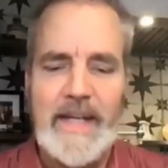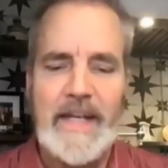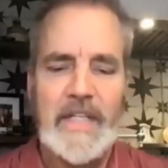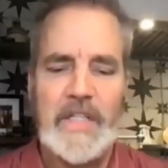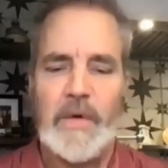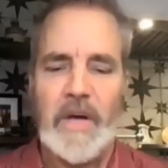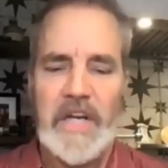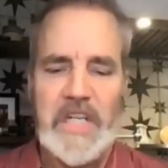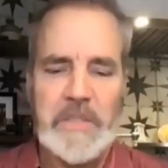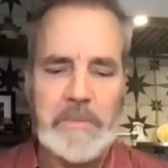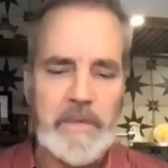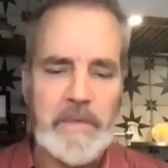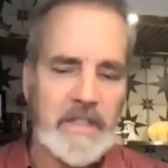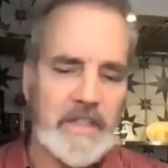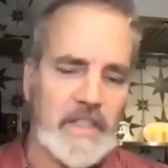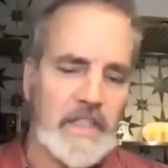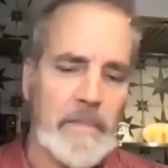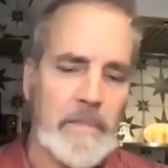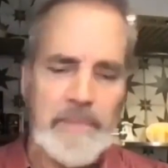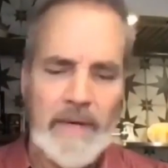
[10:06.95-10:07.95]
So I speak
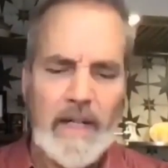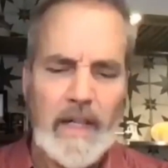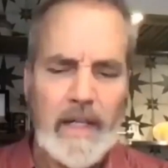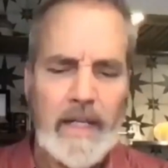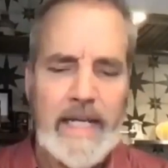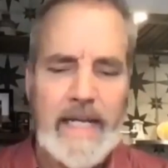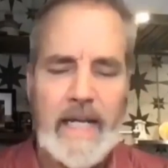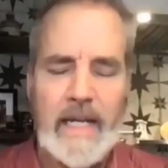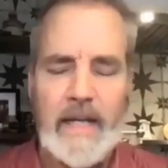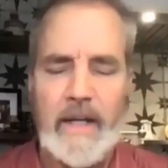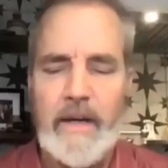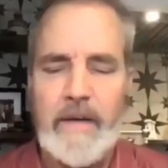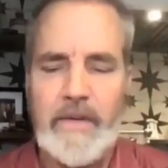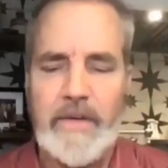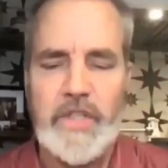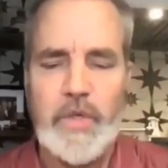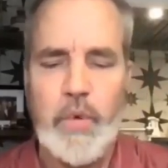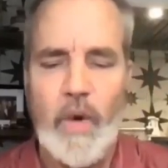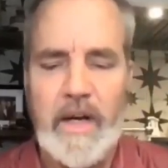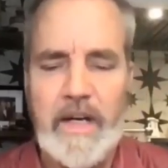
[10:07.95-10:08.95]
stability
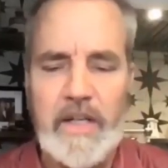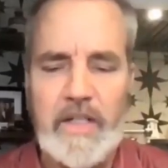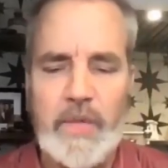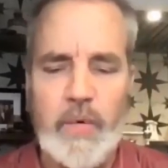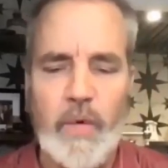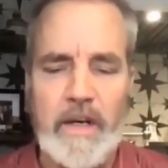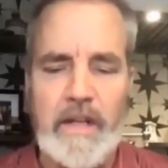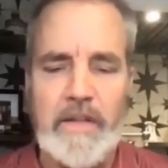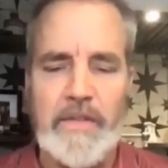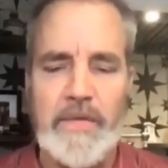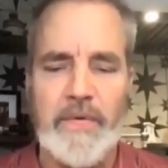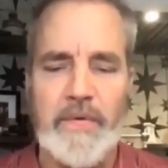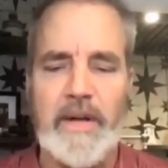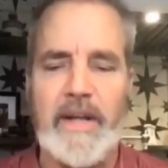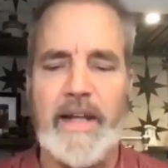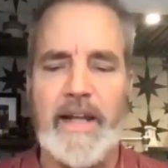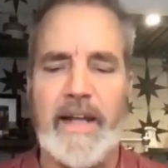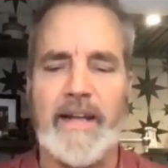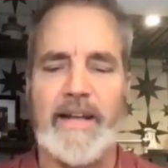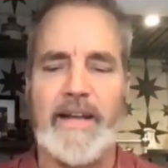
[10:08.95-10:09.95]
for
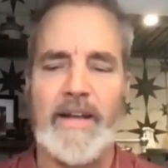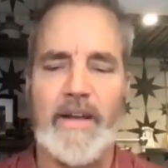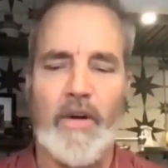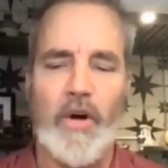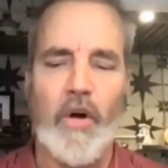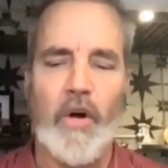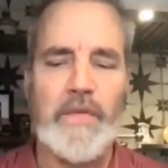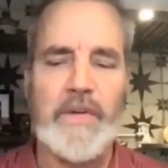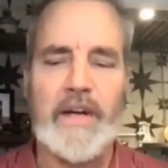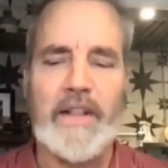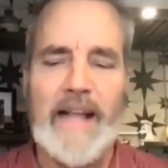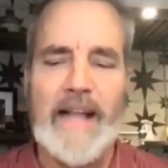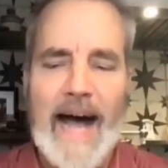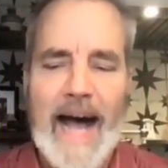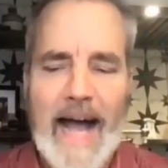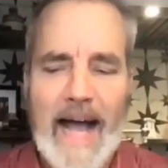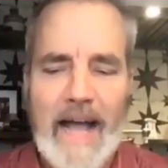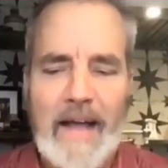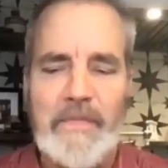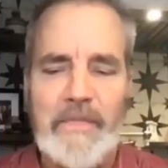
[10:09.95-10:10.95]
2023 over your
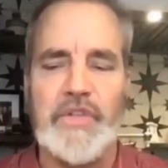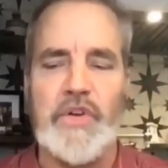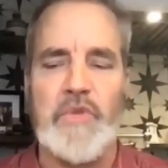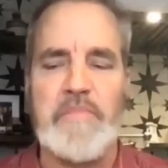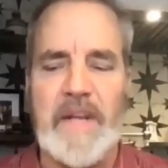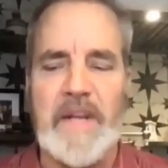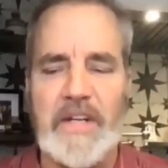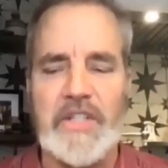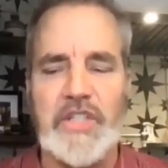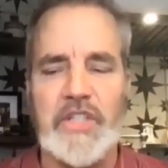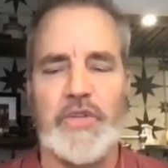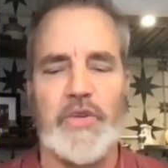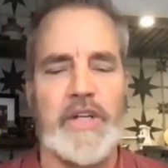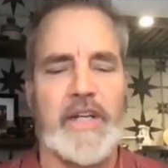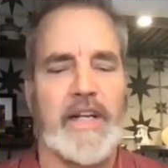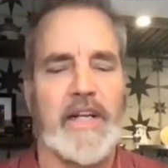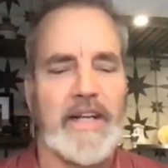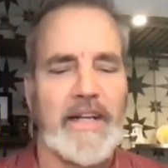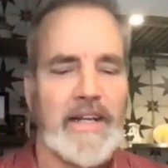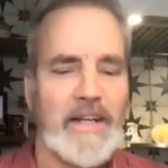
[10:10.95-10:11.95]
lives, your
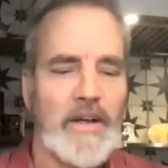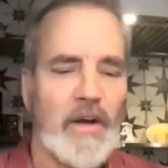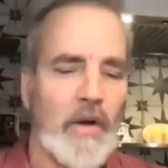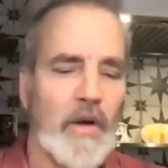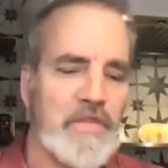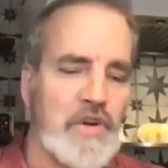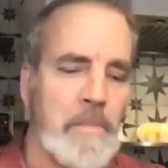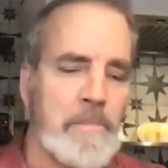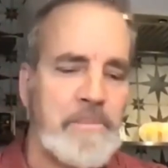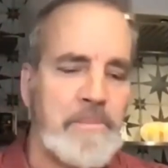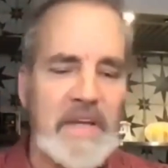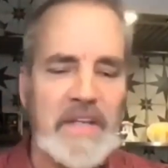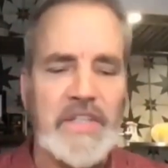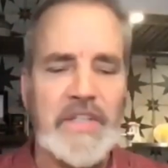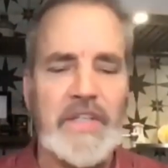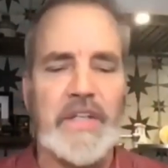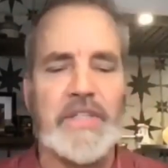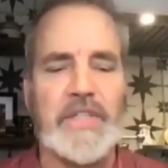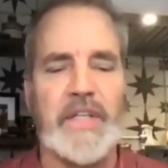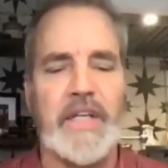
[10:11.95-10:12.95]
ministry, over your
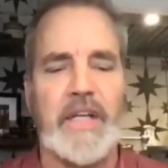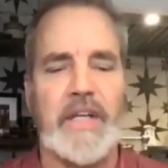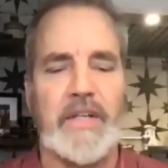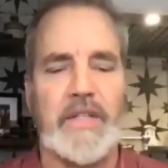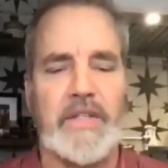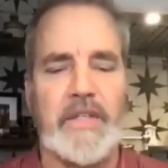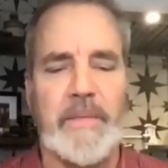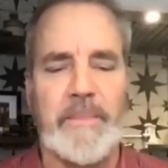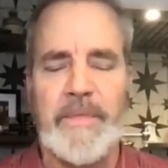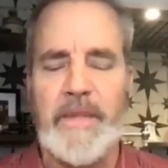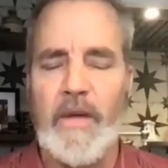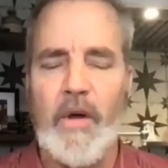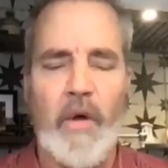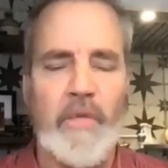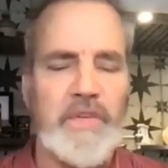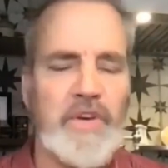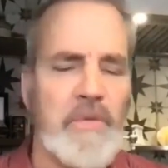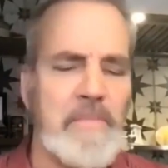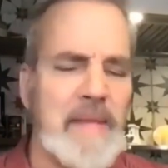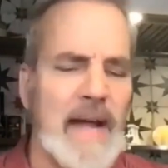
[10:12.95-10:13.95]
businesses,
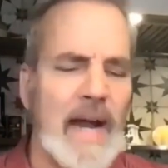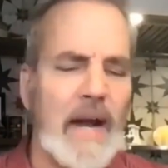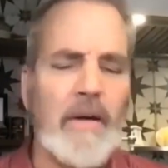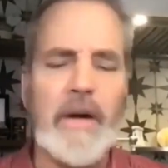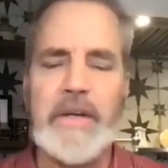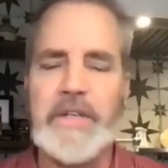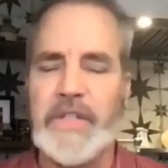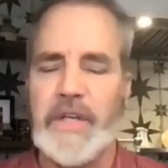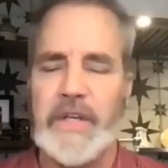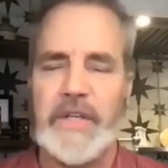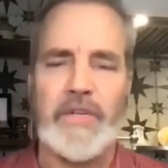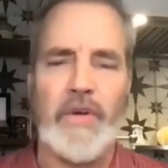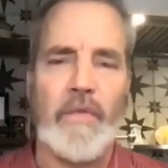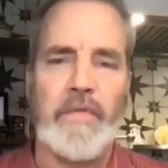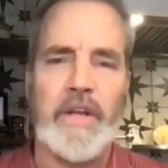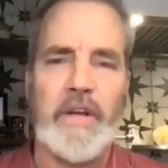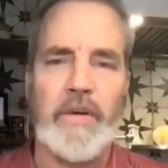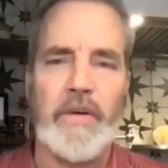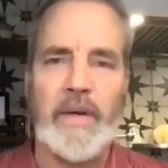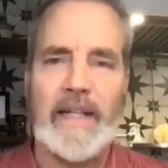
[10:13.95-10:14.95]
over your marriages,
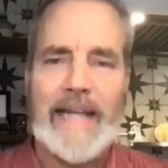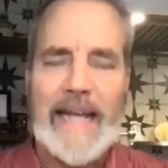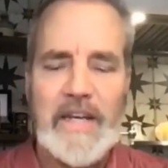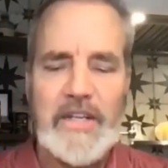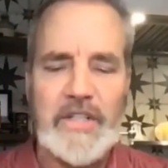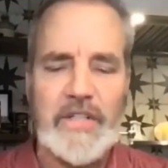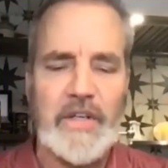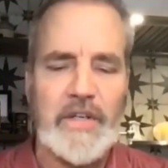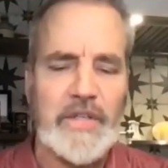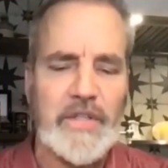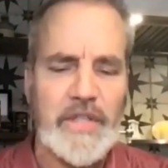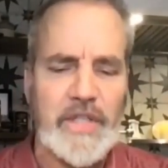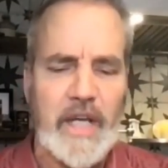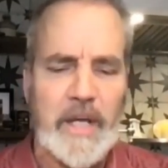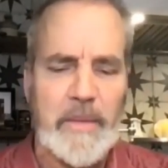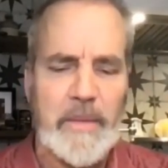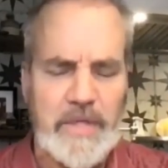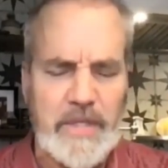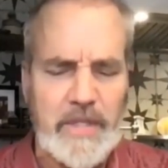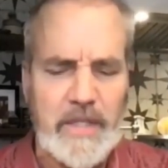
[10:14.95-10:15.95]
over your
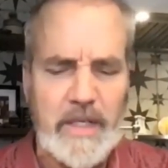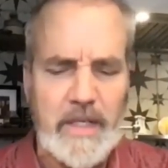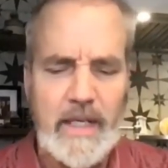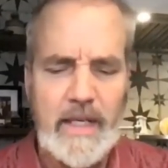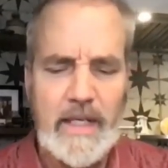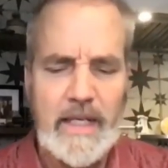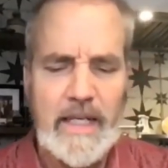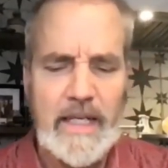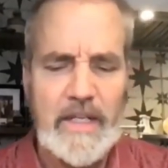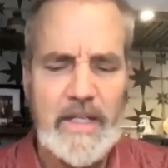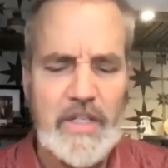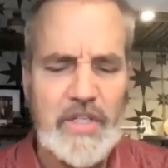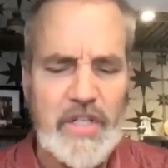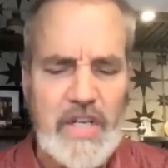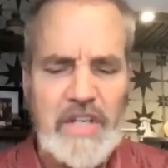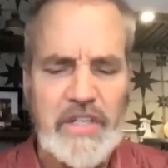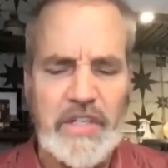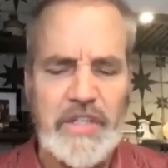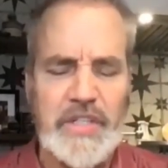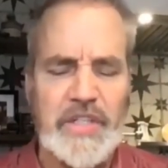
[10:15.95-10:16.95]
relationships. In
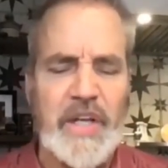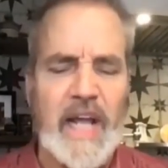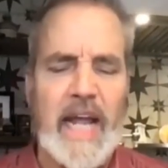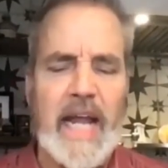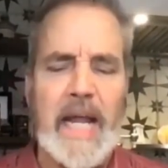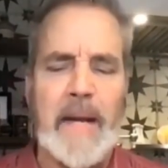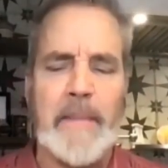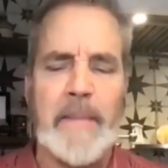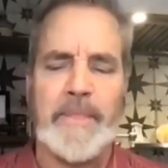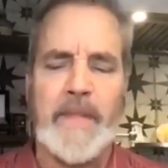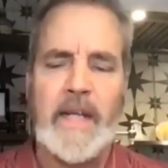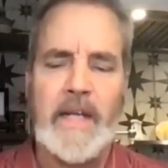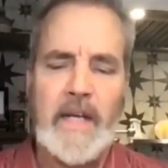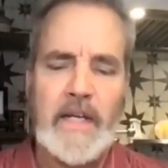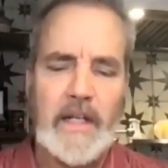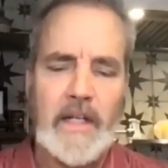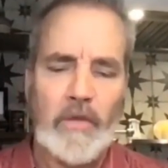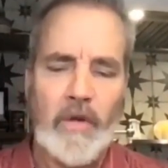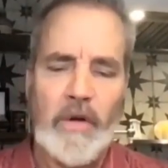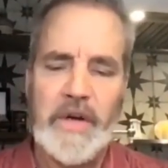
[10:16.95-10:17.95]
Jesus' name,
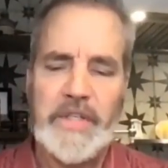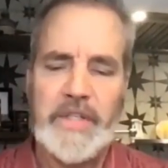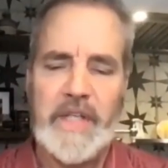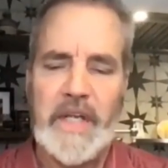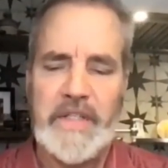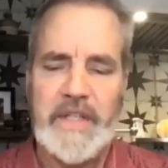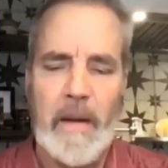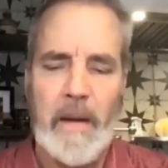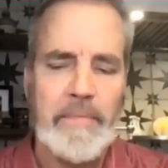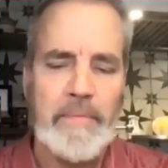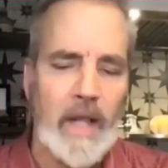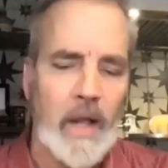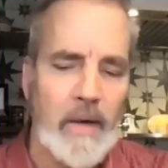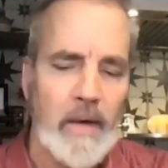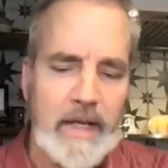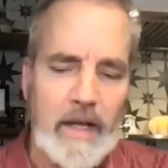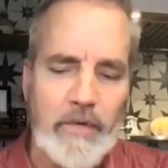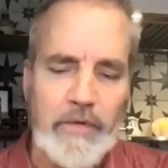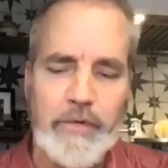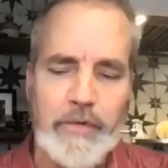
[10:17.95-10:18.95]
the Lord says, I'm
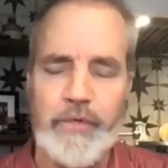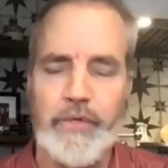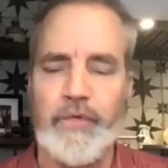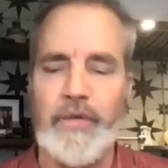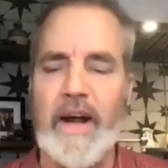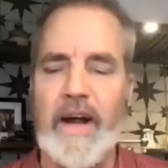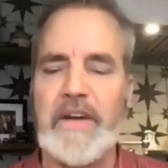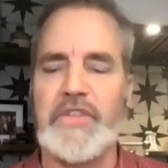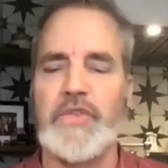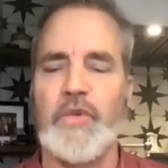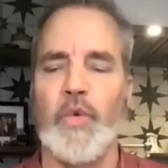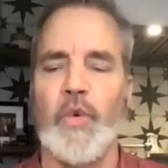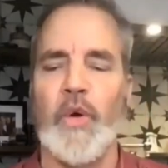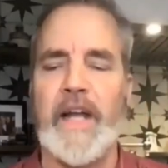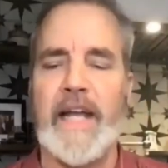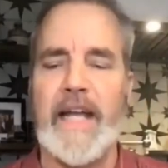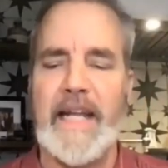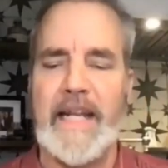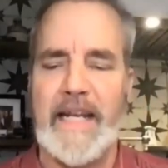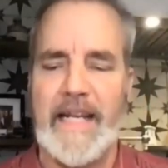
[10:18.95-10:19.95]
blowing a fresh
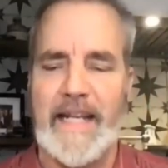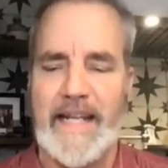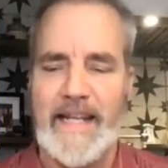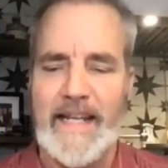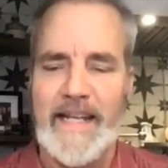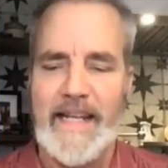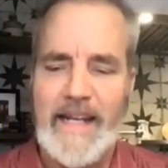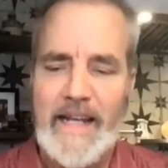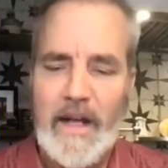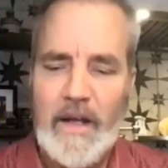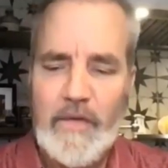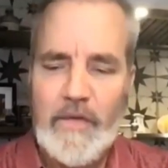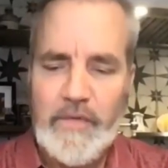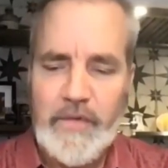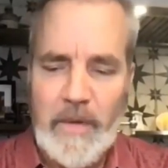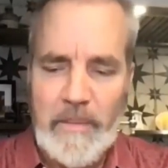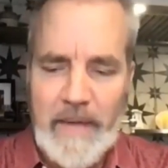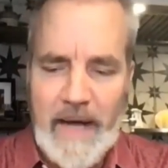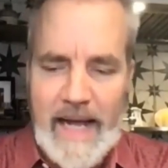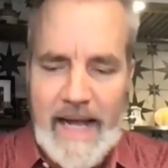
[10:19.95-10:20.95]
wind
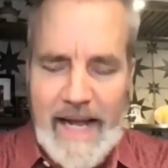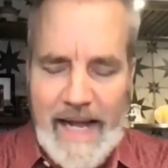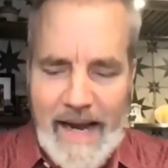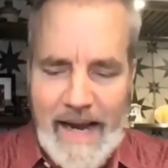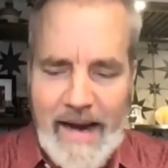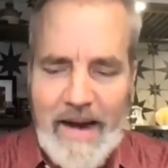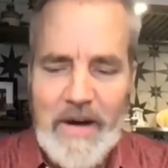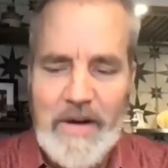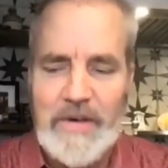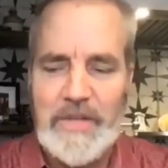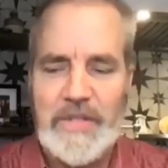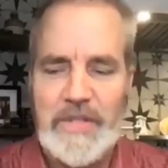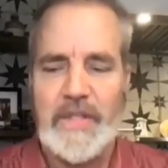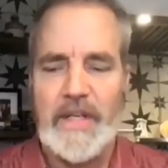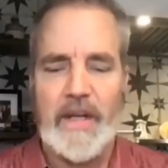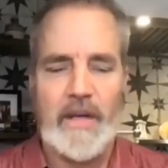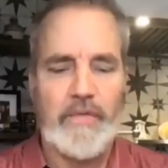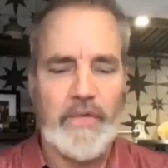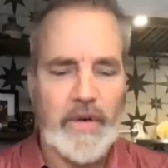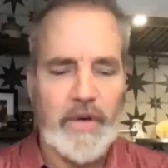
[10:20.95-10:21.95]
from my heirs
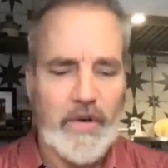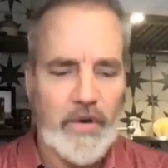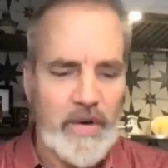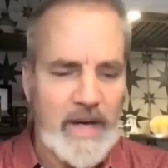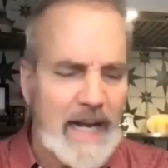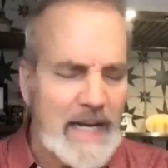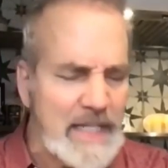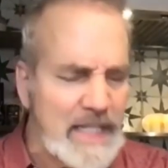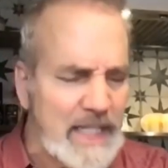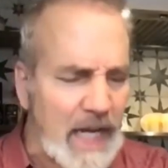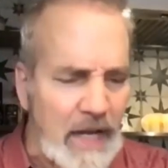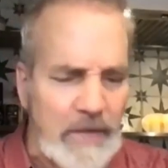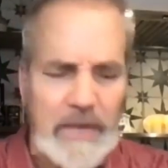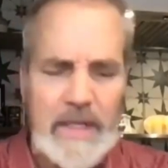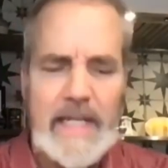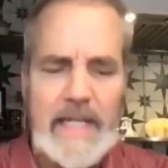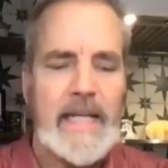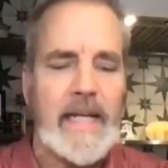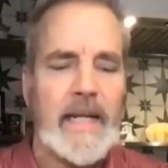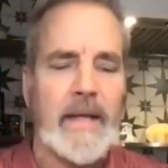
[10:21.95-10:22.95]
for
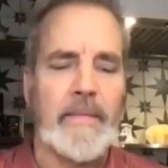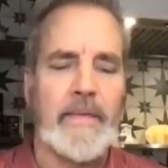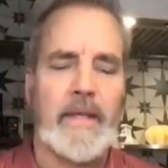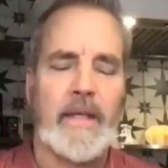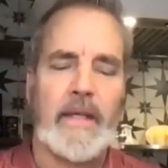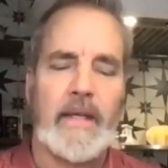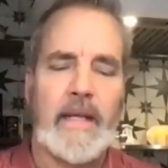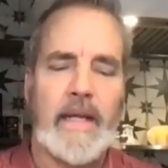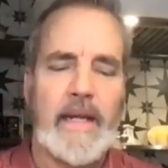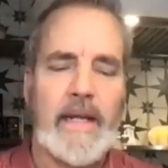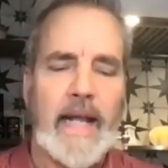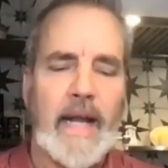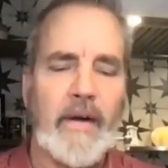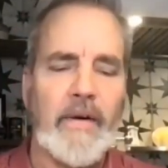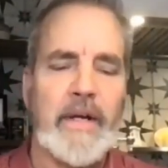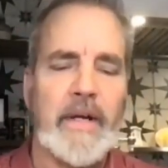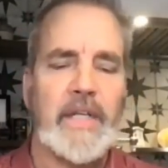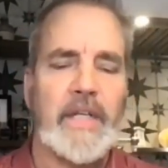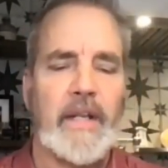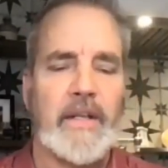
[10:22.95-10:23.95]
creativity,
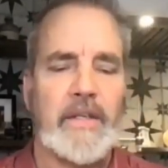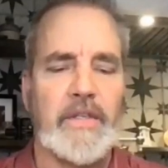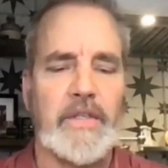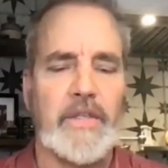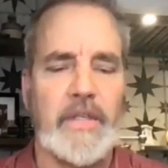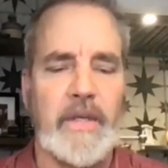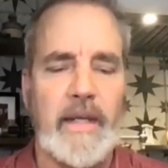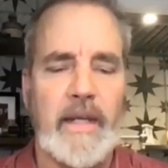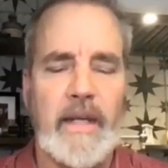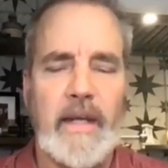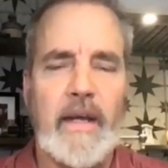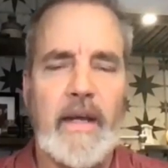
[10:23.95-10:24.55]
inheritance.